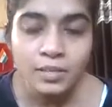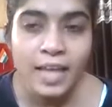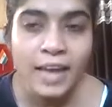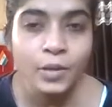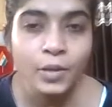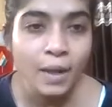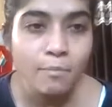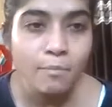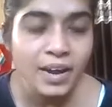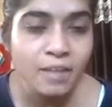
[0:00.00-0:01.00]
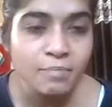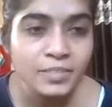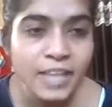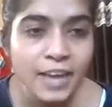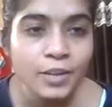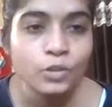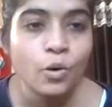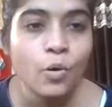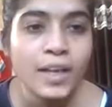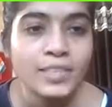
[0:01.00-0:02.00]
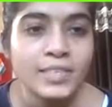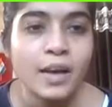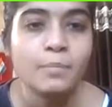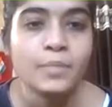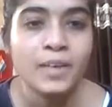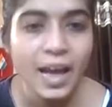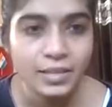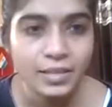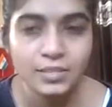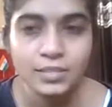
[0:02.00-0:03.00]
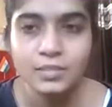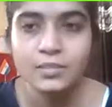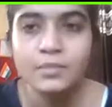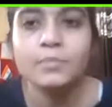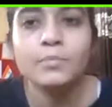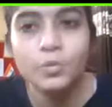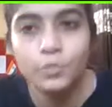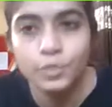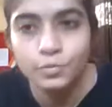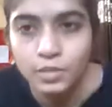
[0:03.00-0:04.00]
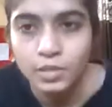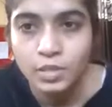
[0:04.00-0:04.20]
then your lumbar up, then your thoracic up. Nice. Beautiful.